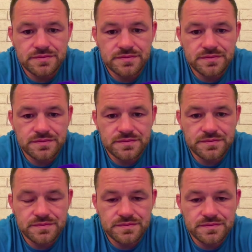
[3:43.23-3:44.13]

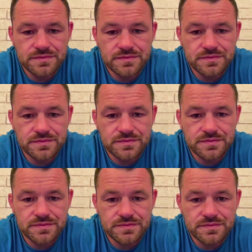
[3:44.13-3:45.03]

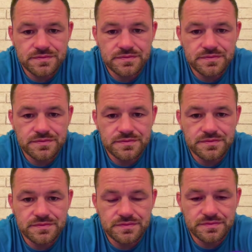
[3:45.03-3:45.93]

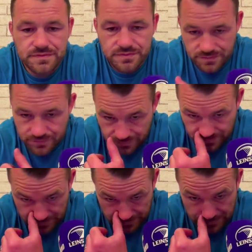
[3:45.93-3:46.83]

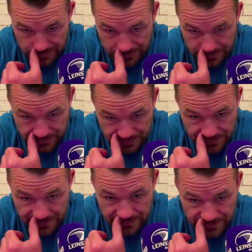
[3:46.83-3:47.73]

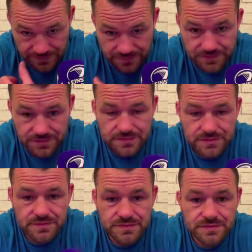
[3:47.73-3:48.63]

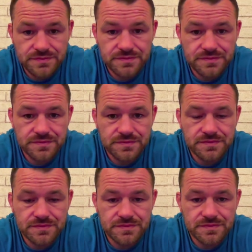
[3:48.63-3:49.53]

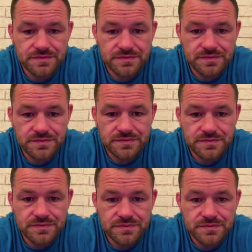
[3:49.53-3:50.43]

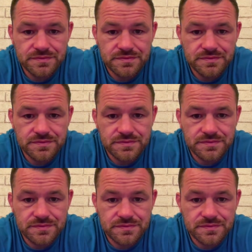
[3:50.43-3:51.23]
[no speech]